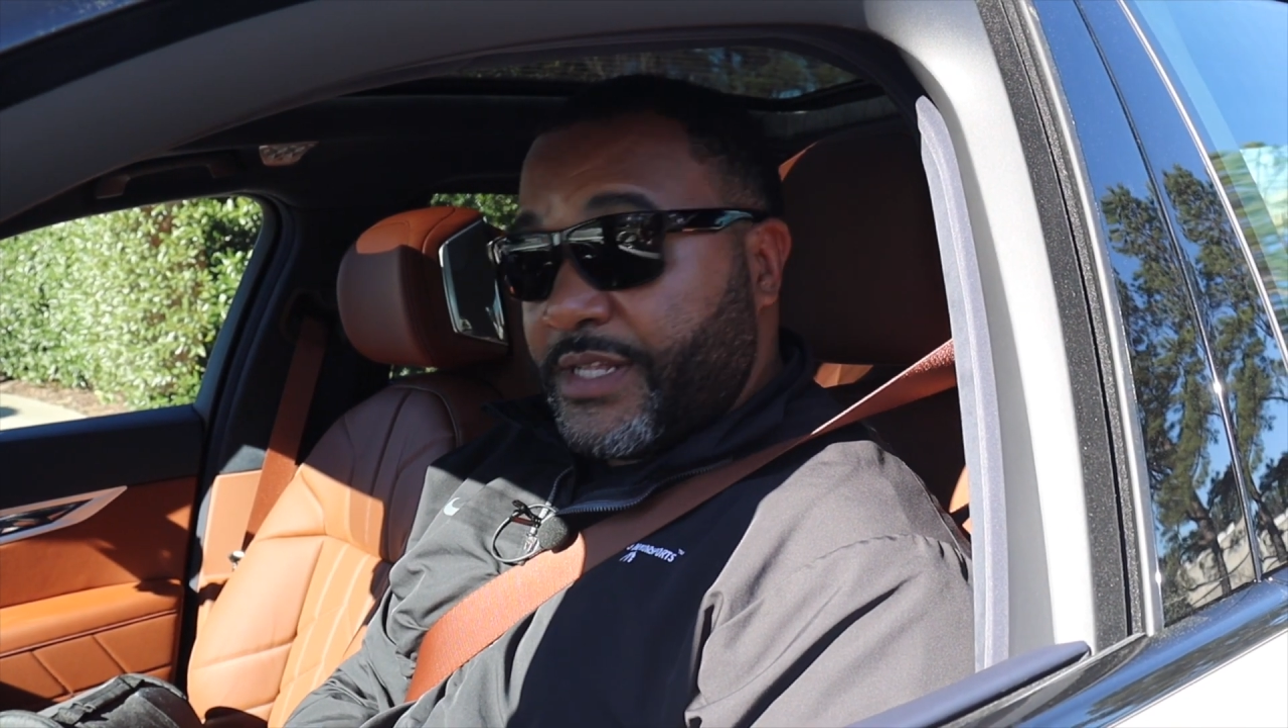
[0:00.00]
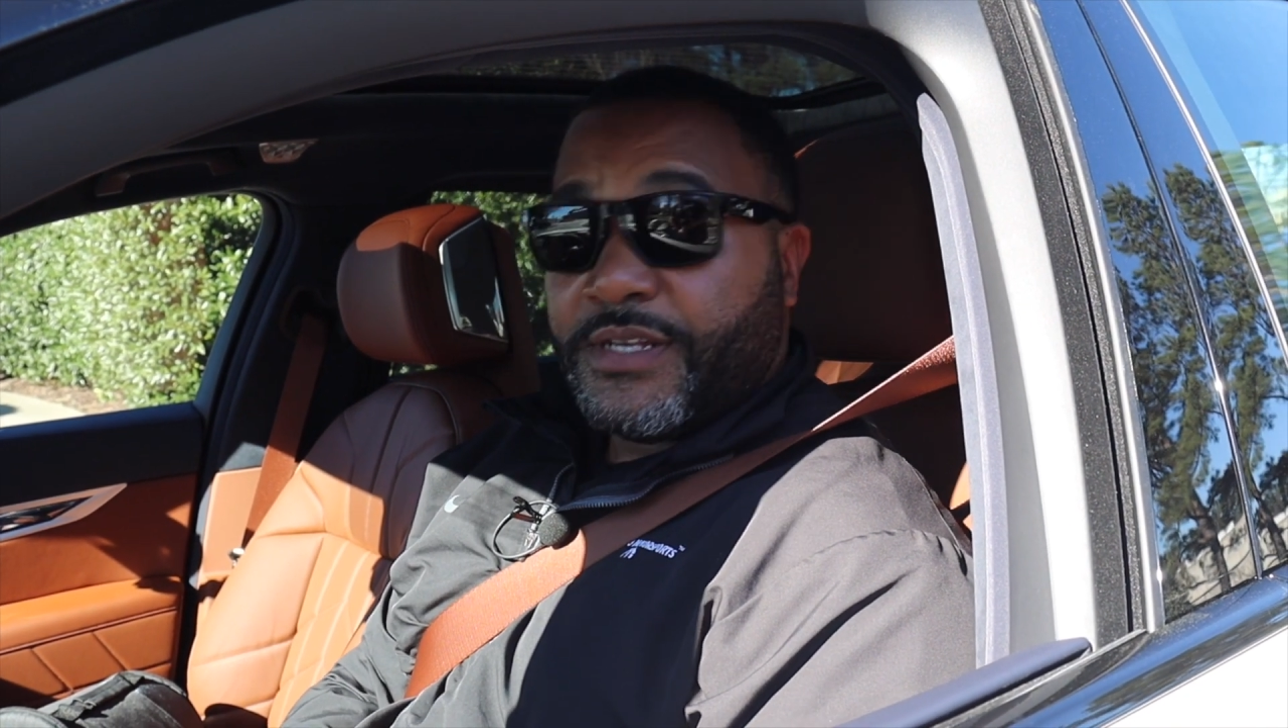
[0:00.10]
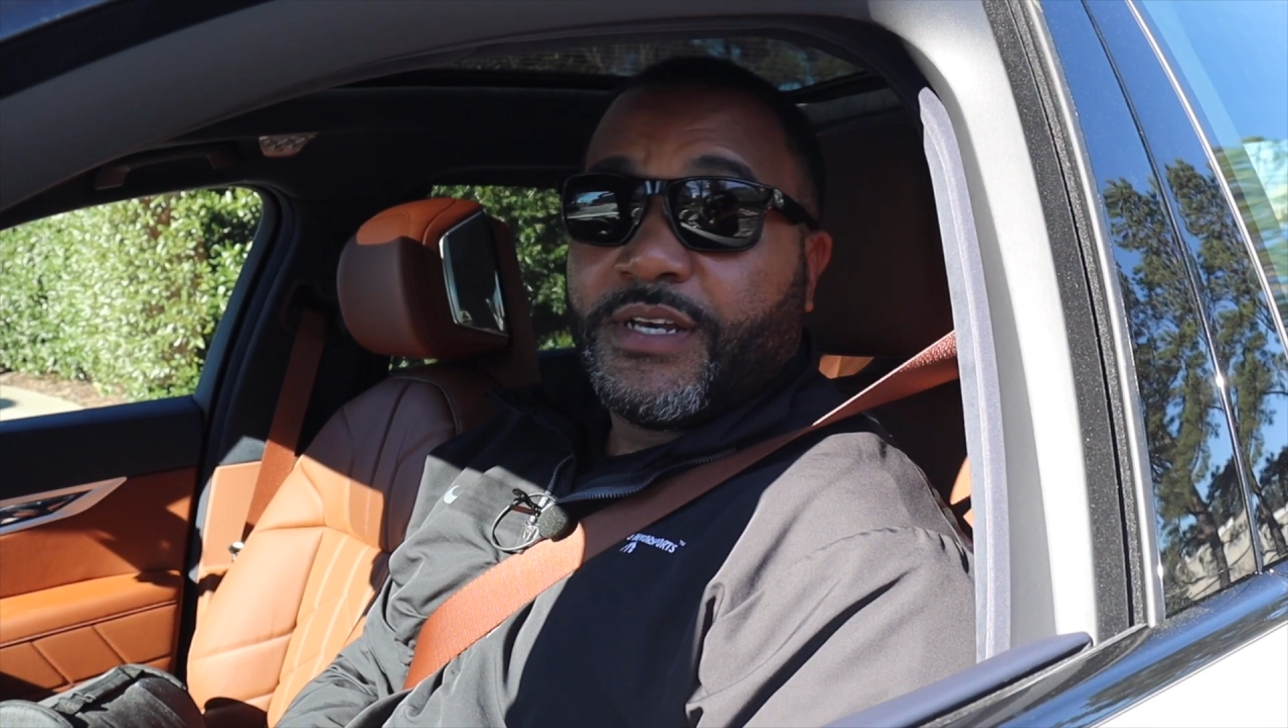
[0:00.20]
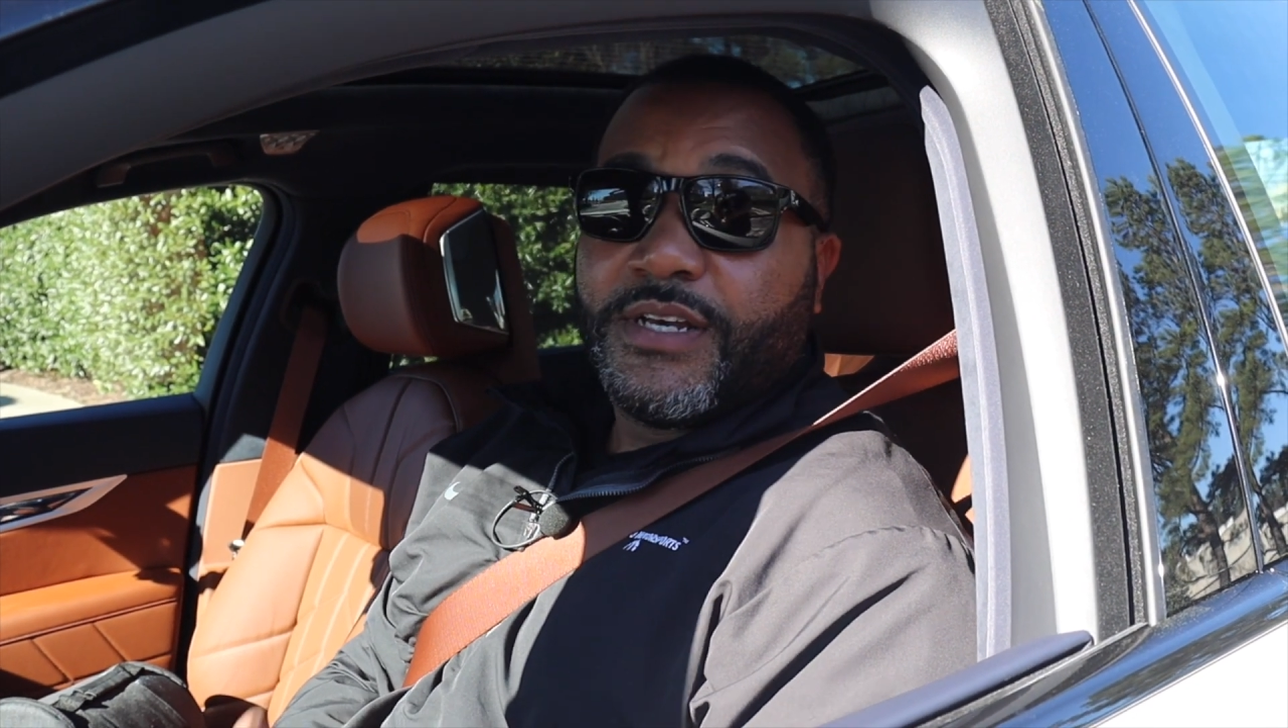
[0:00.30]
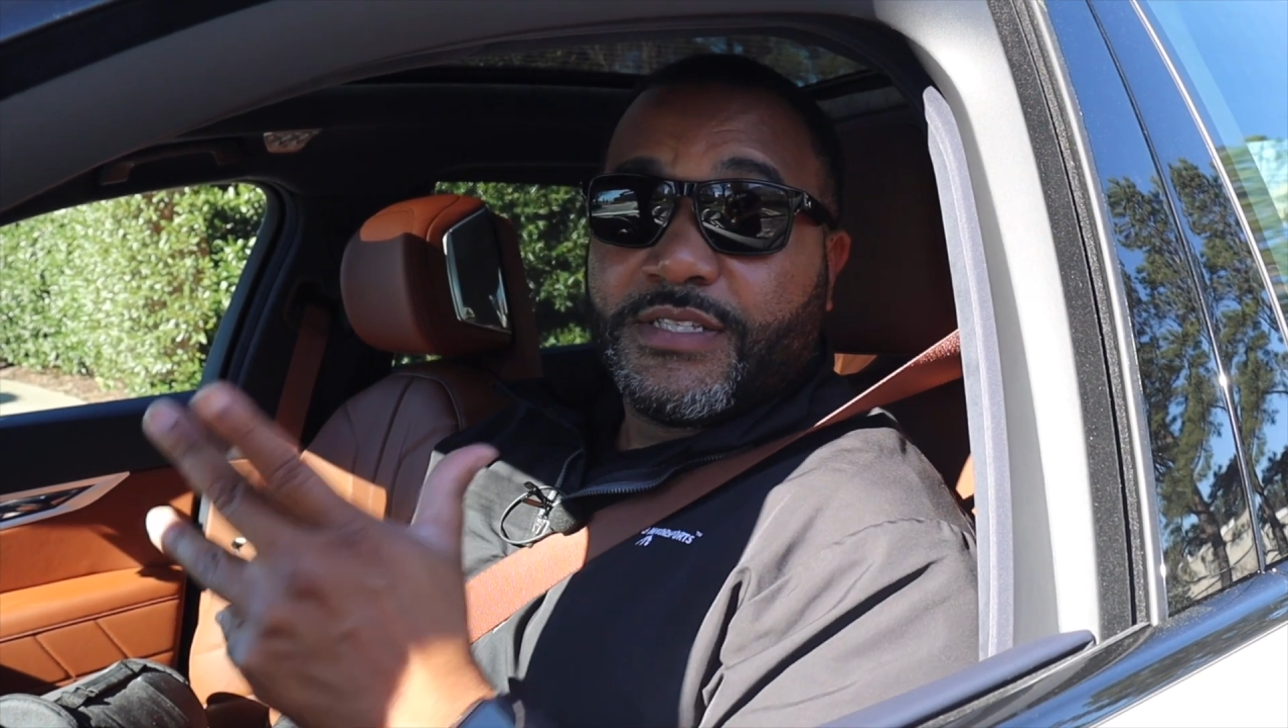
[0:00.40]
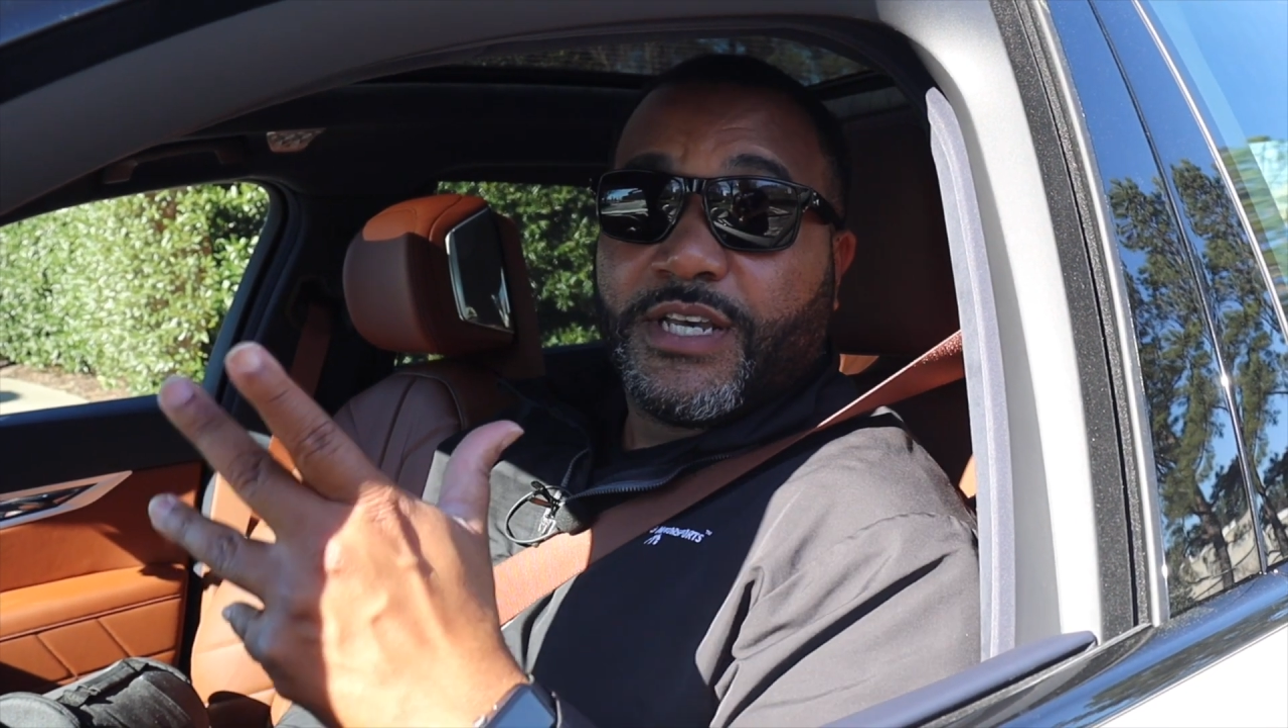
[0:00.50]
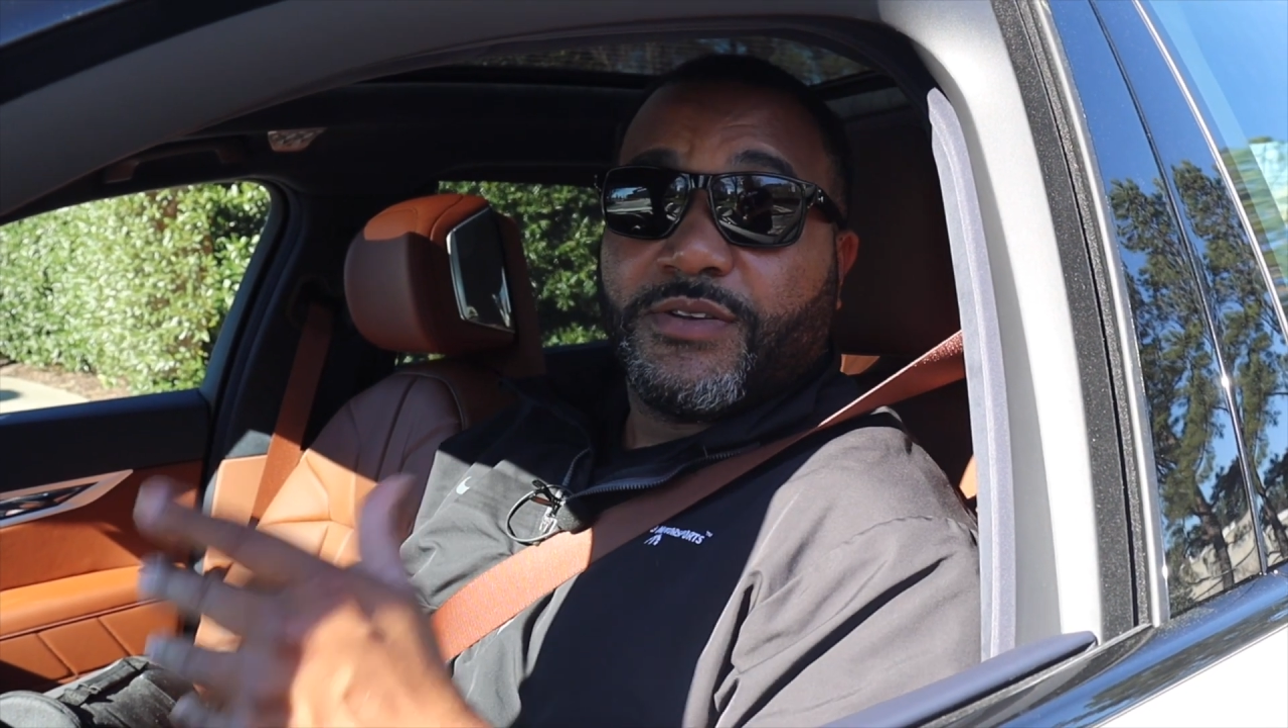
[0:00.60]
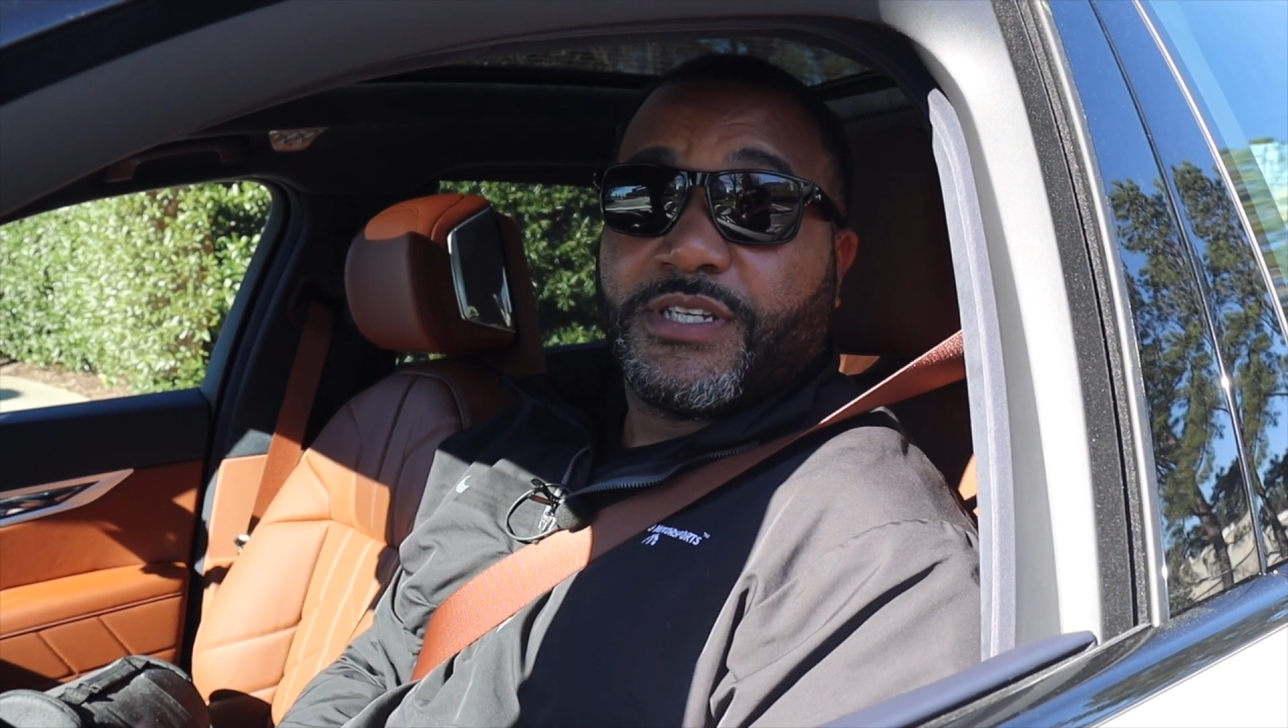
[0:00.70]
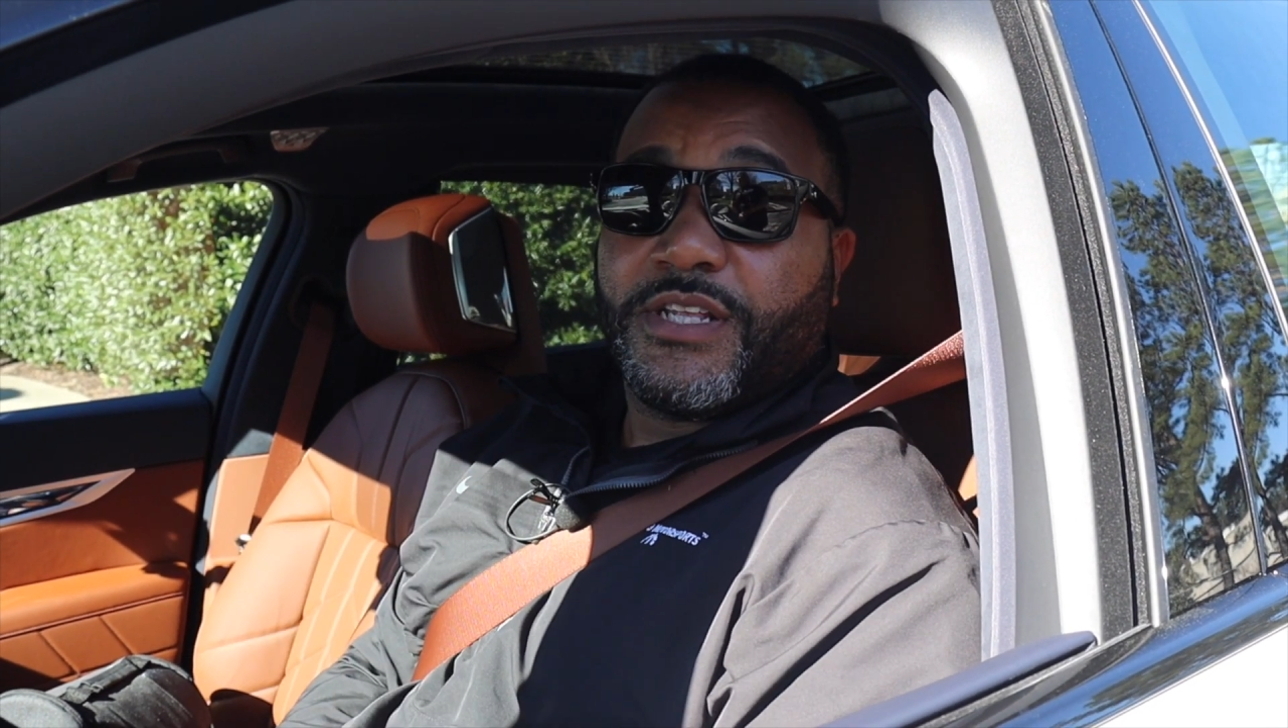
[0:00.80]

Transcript: and tell